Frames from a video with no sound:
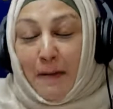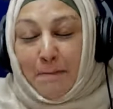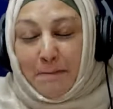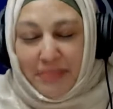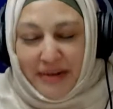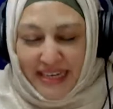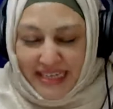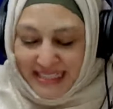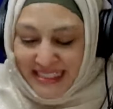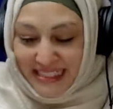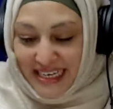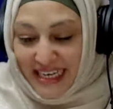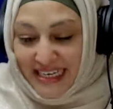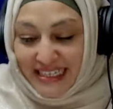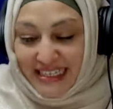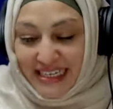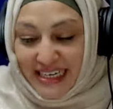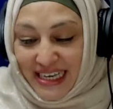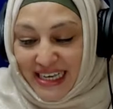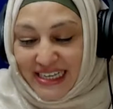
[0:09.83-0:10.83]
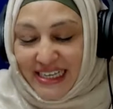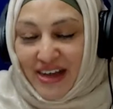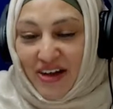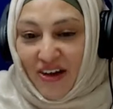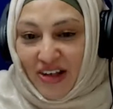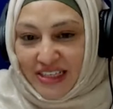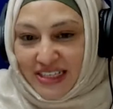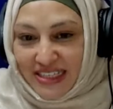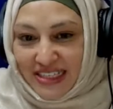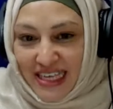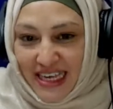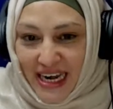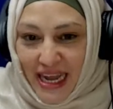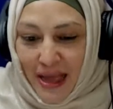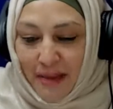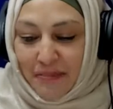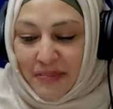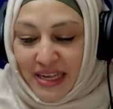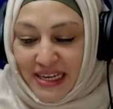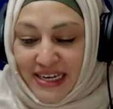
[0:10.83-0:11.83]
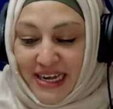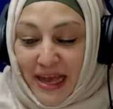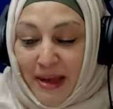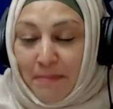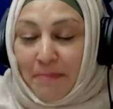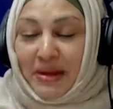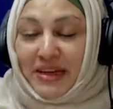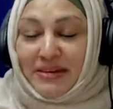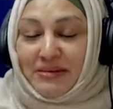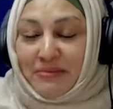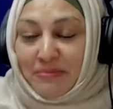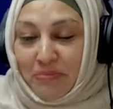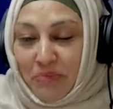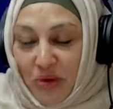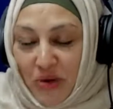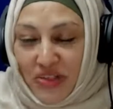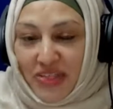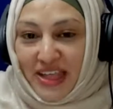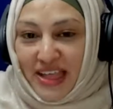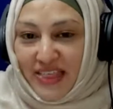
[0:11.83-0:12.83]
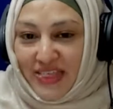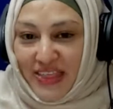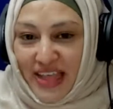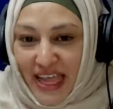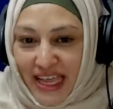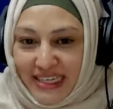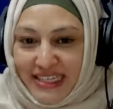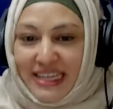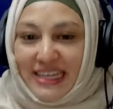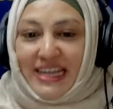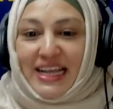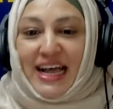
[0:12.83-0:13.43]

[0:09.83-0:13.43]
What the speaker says: presenter here on Salam Media, but more than that,